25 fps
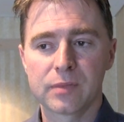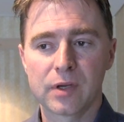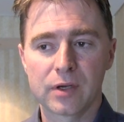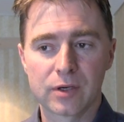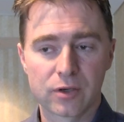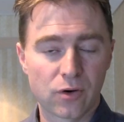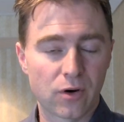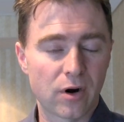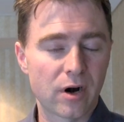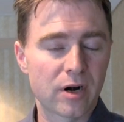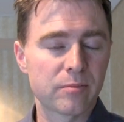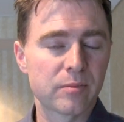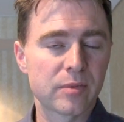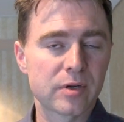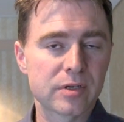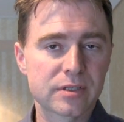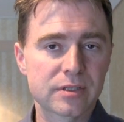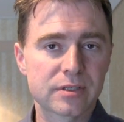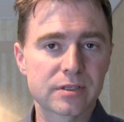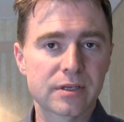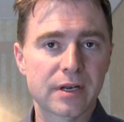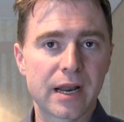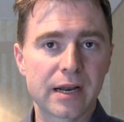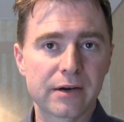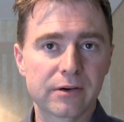
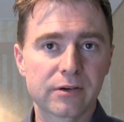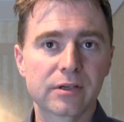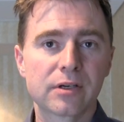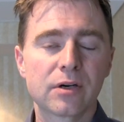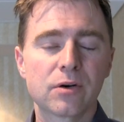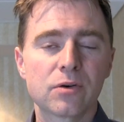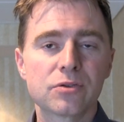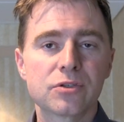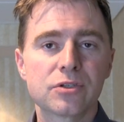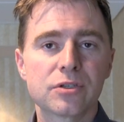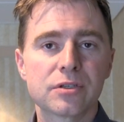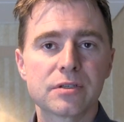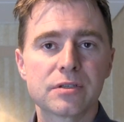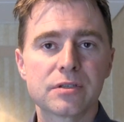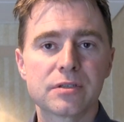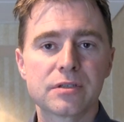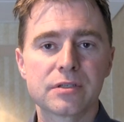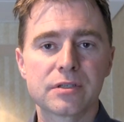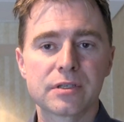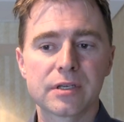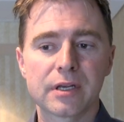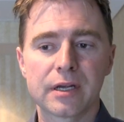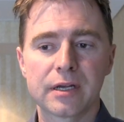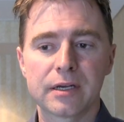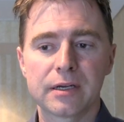agronomists and
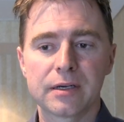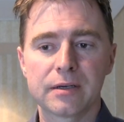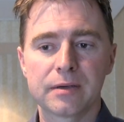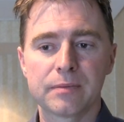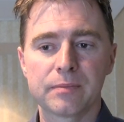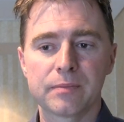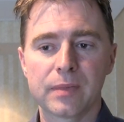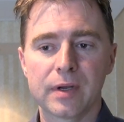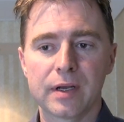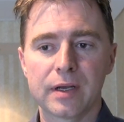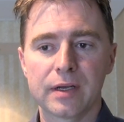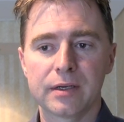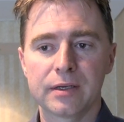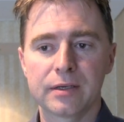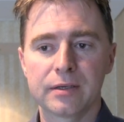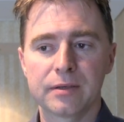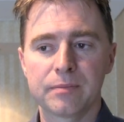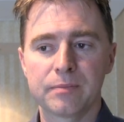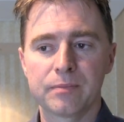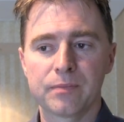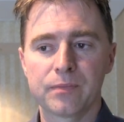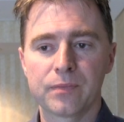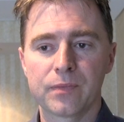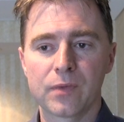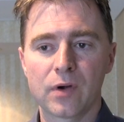agri-coaches
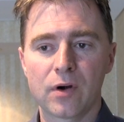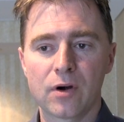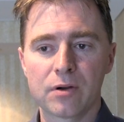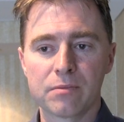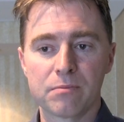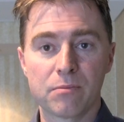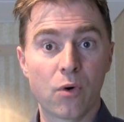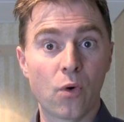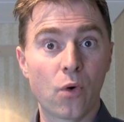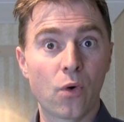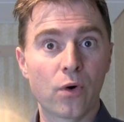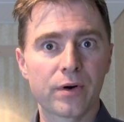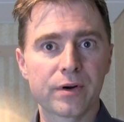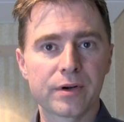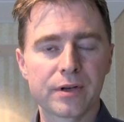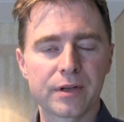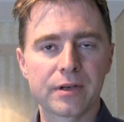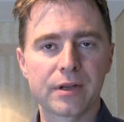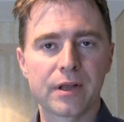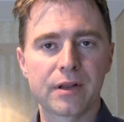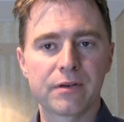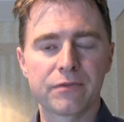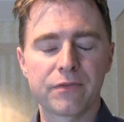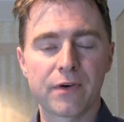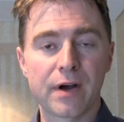on board,
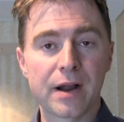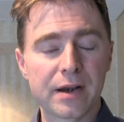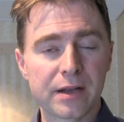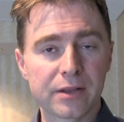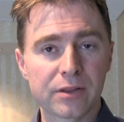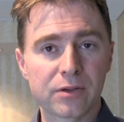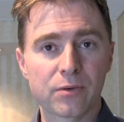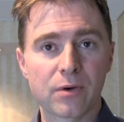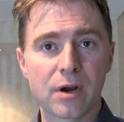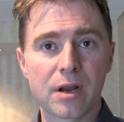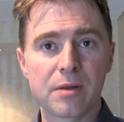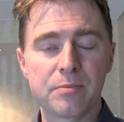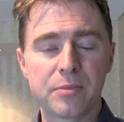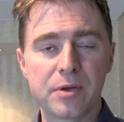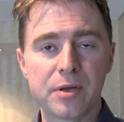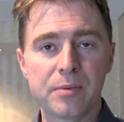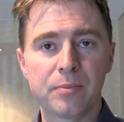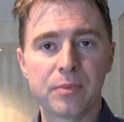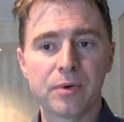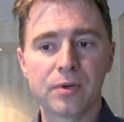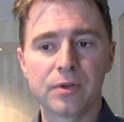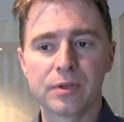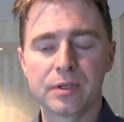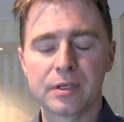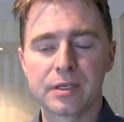and finding the right
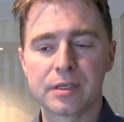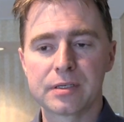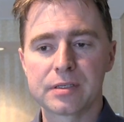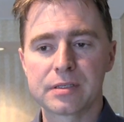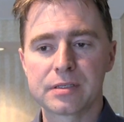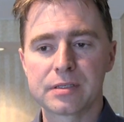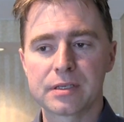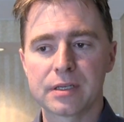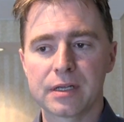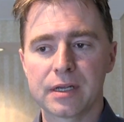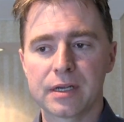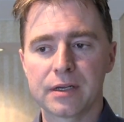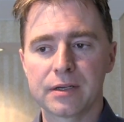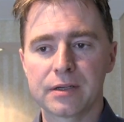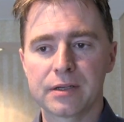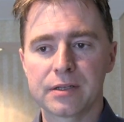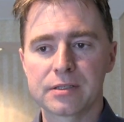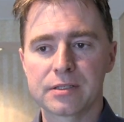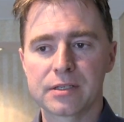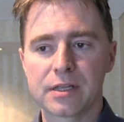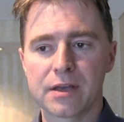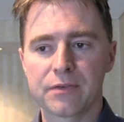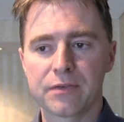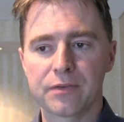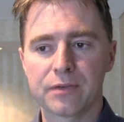people is
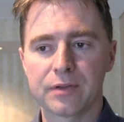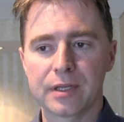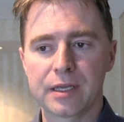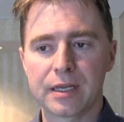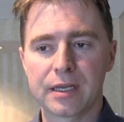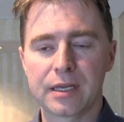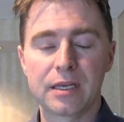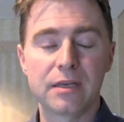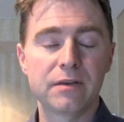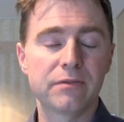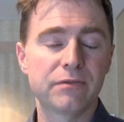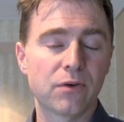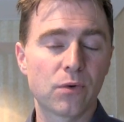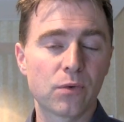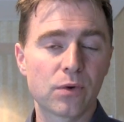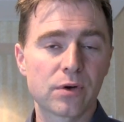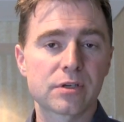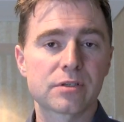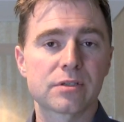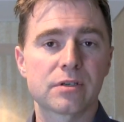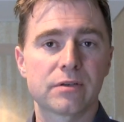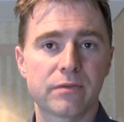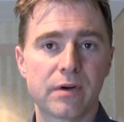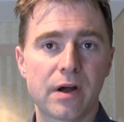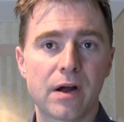definitely a key
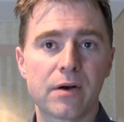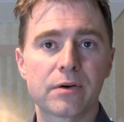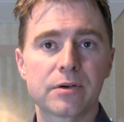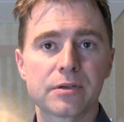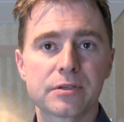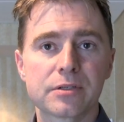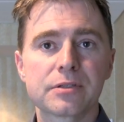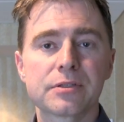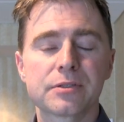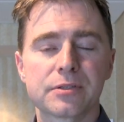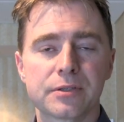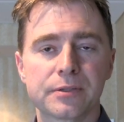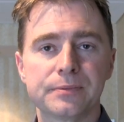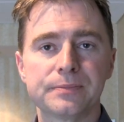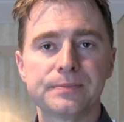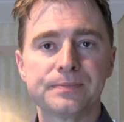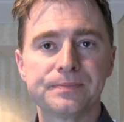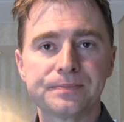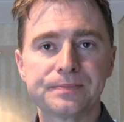focus of ours.